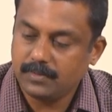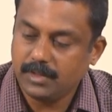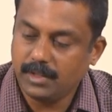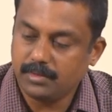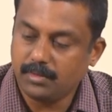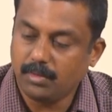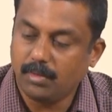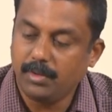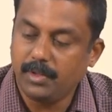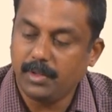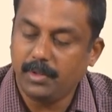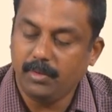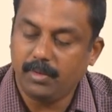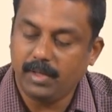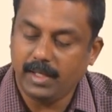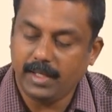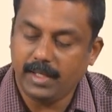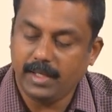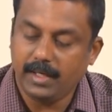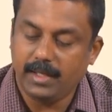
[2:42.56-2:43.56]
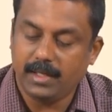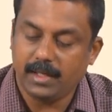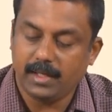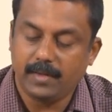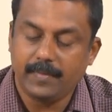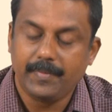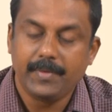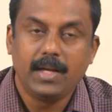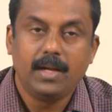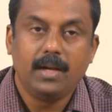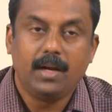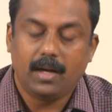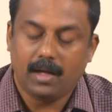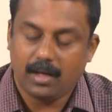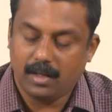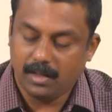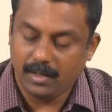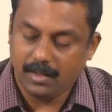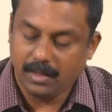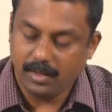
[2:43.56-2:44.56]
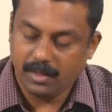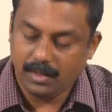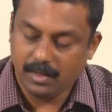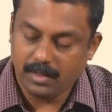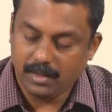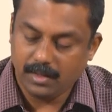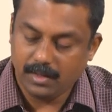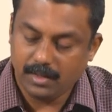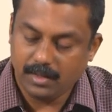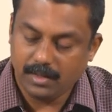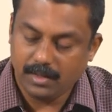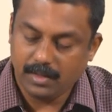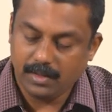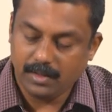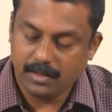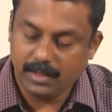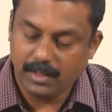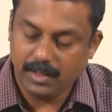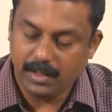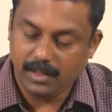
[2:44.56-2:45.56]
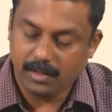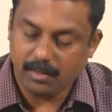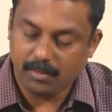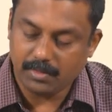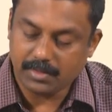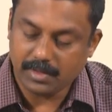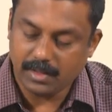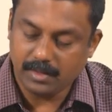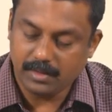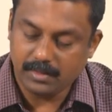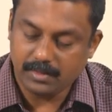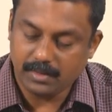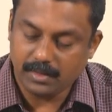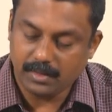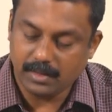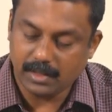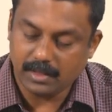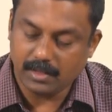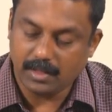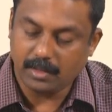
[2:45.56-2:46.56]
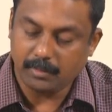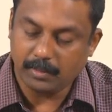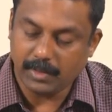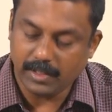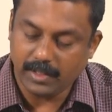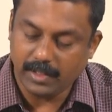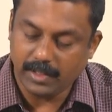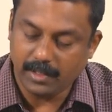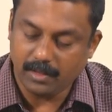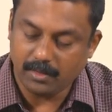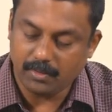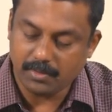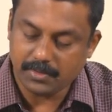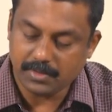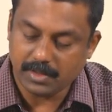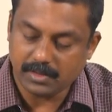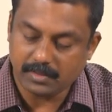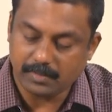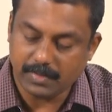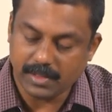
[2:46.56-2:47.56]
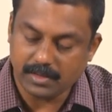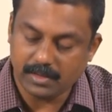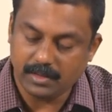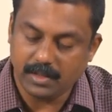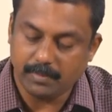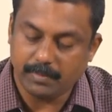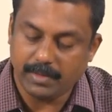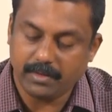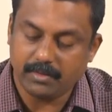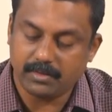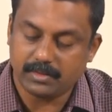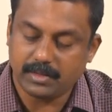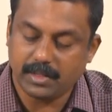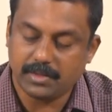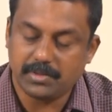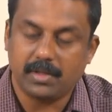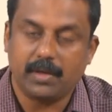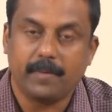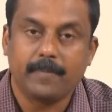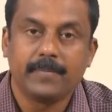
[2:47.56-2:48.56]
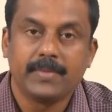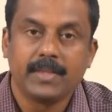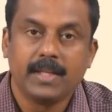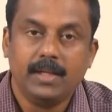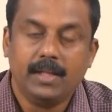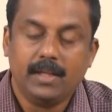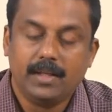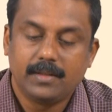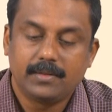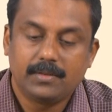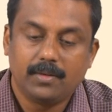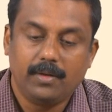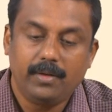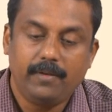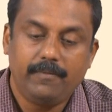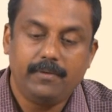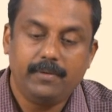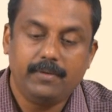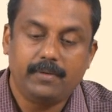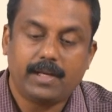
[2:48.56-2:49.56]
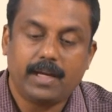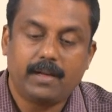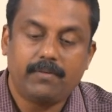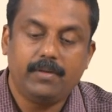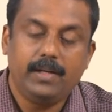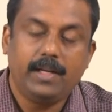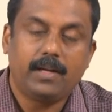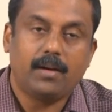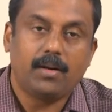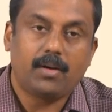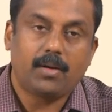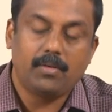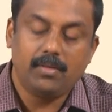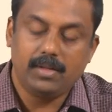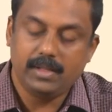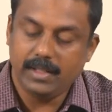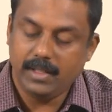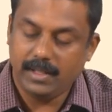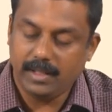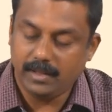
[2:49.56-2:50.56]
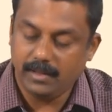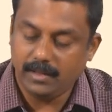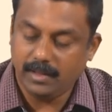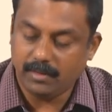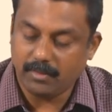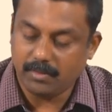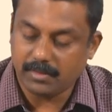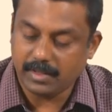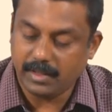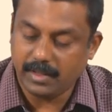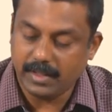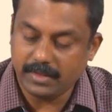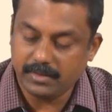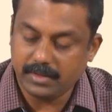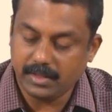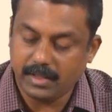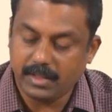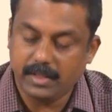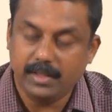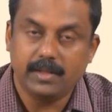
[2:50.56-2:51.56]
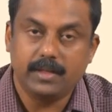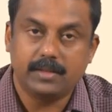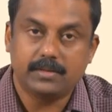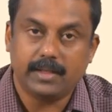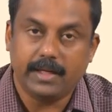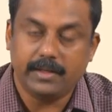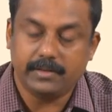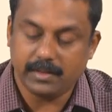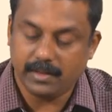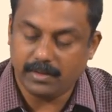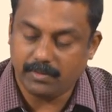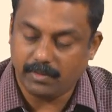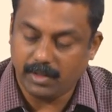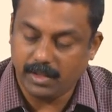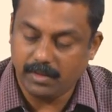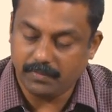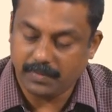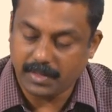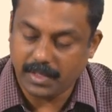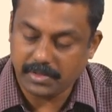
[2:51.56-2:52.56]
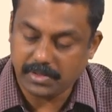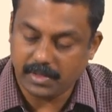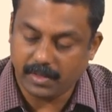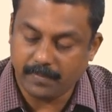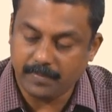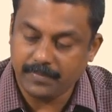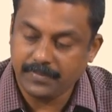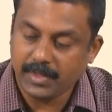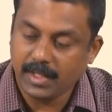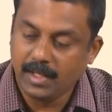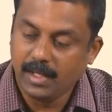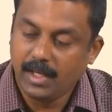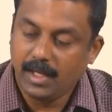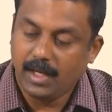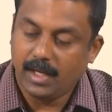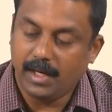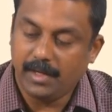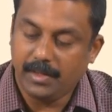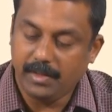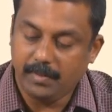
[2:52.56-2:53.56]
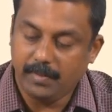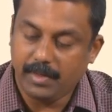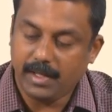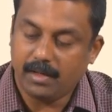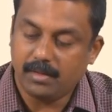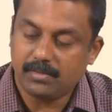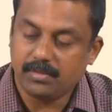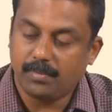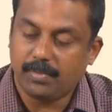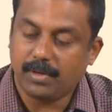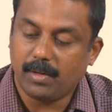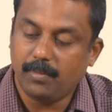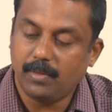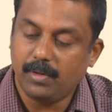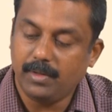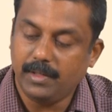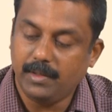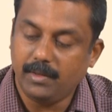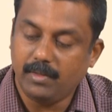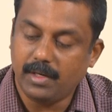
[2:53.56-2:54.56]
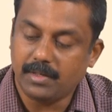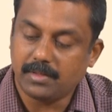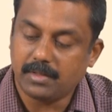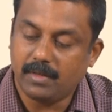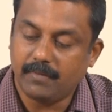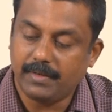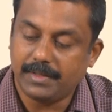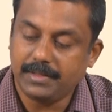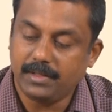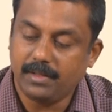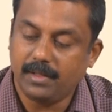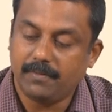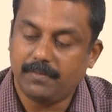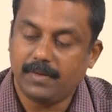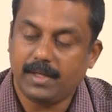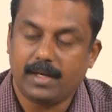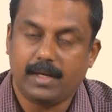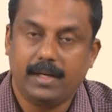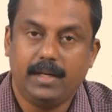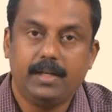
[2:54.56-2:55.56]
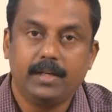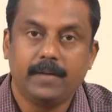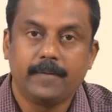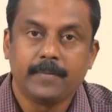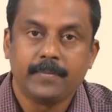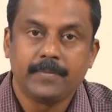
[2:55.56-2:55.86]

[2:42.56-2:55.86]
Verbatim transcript: is known to nucleate on the inclusions, uh, non-metallic inclusions present the microstructure. So, if you carefully control the, the inclusion density, size and volume fraction and we may also promote the nucleation of acicular ferrite